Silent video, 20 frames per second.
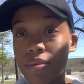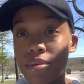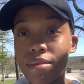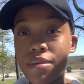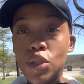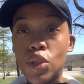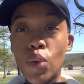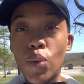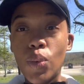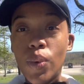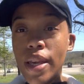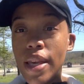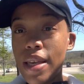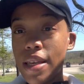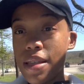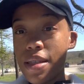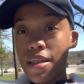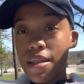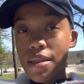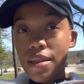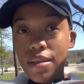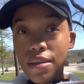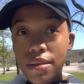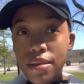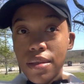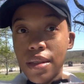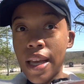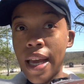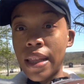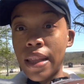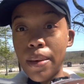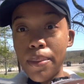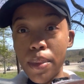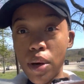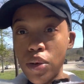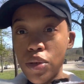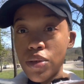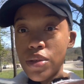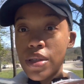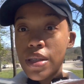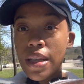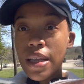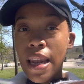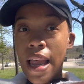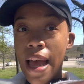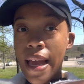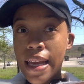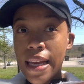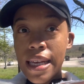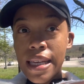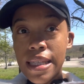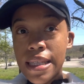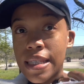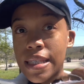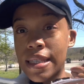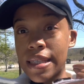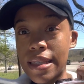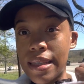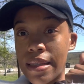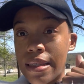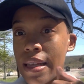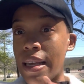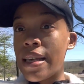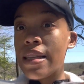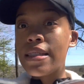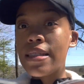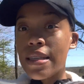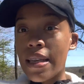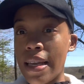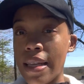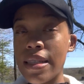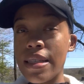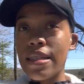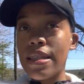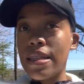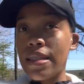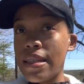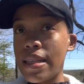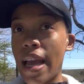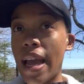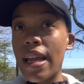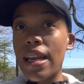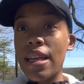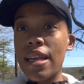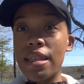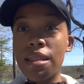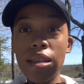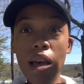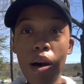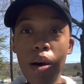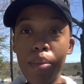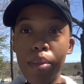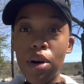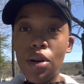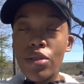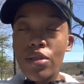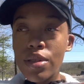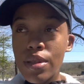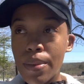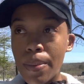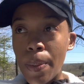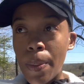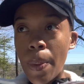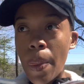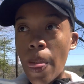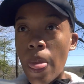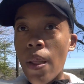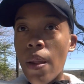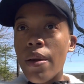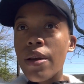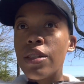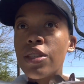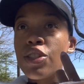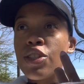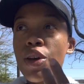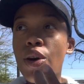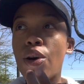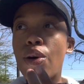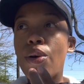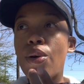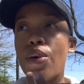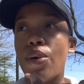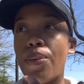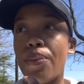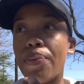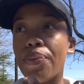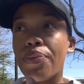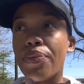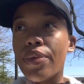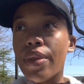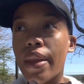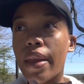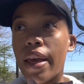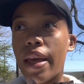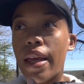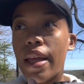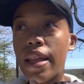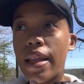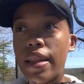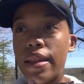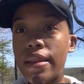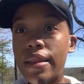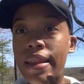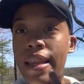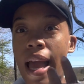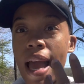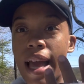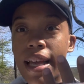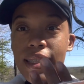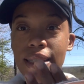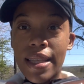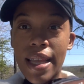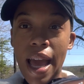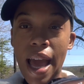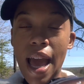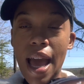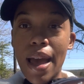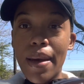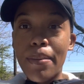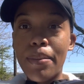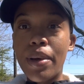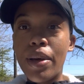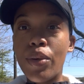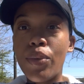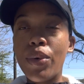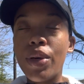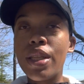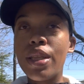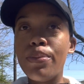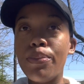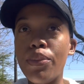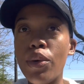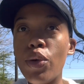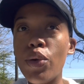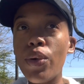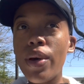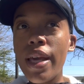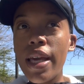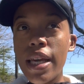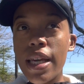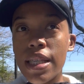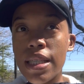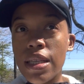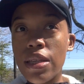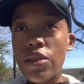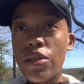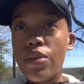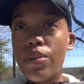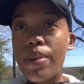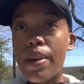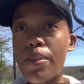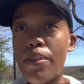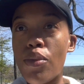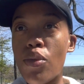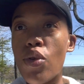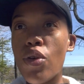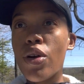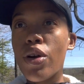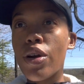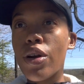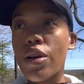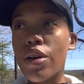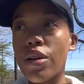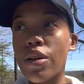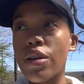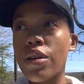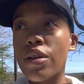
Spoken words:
2 weeks at the most. Like it's instantaneous almost. So that's that. But with mewing, it's a little bit more